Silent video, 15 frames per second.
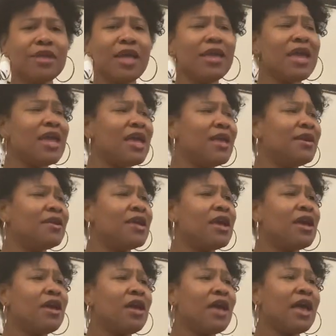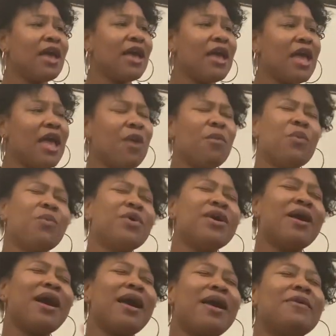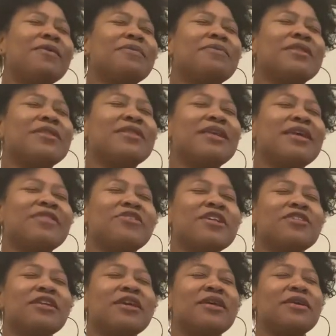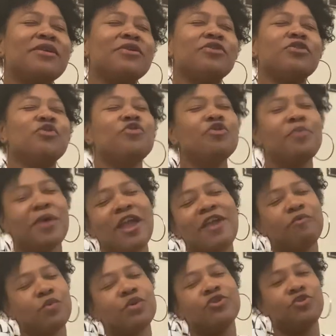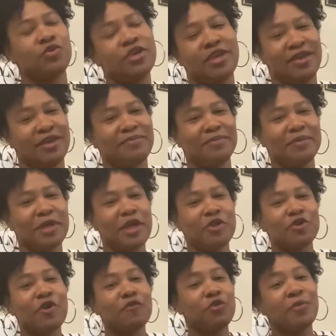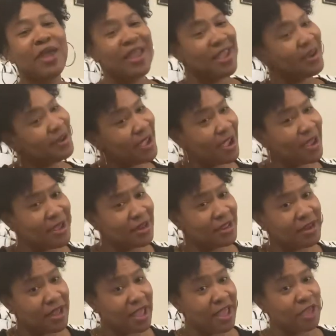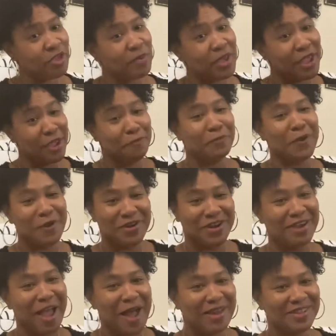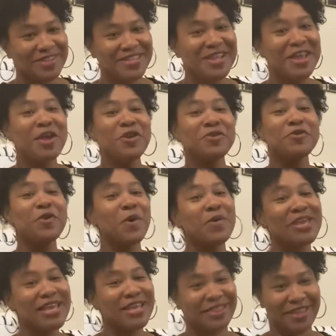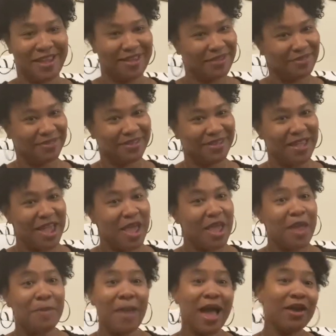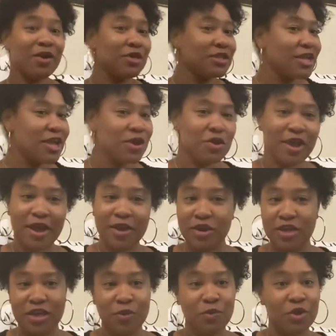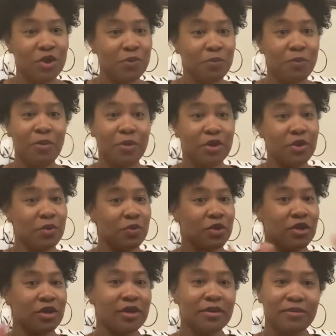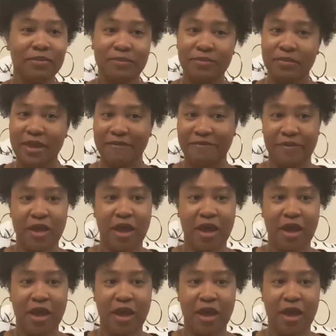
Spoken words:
and what you pay for what you get. So if you're paying $9.99, you're paying $30, you're gonna get that. I'm not gonna say you're not gonna get good if